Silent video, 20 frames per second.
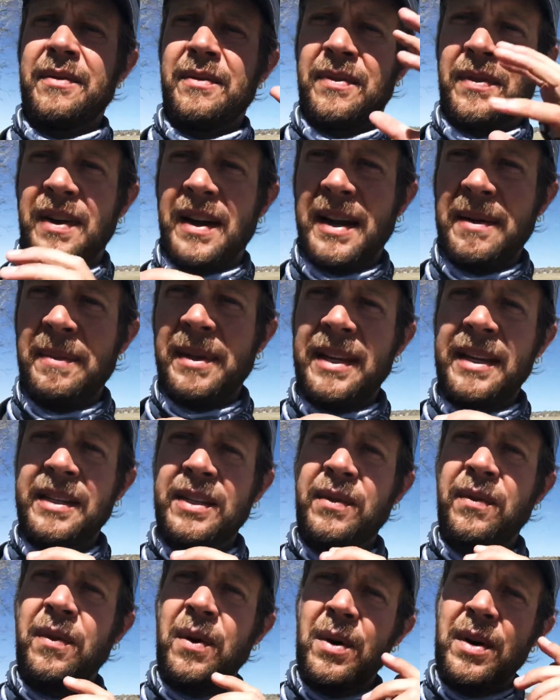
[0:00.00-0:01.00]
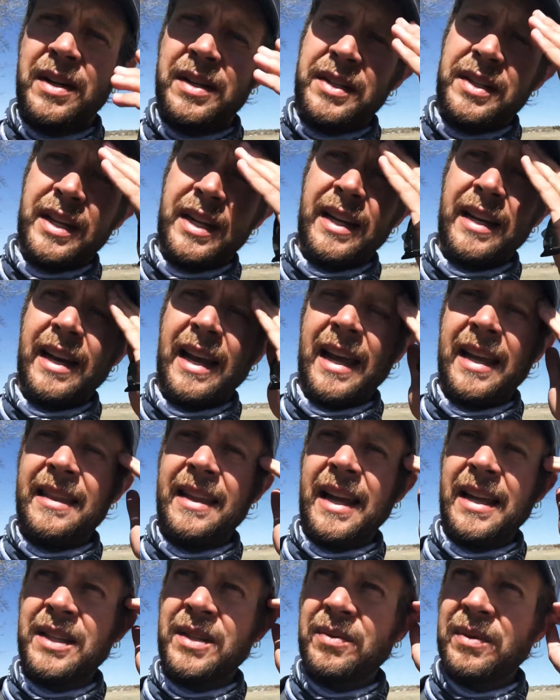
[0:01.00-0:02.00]
frame is foraging, and
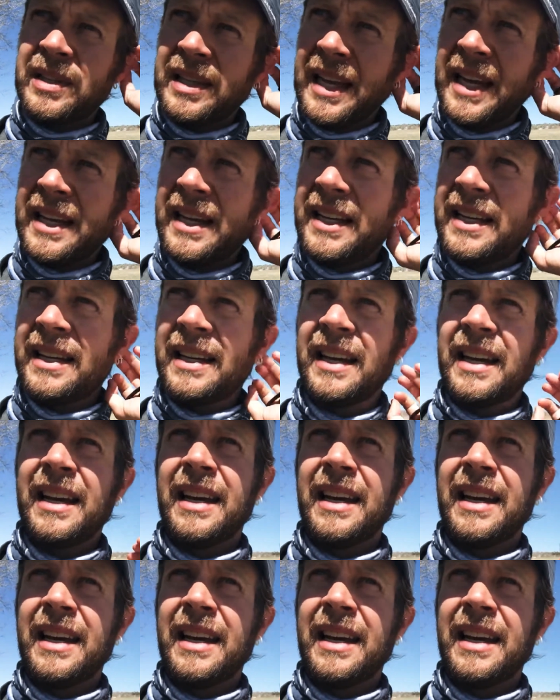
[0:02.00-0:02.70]
that's related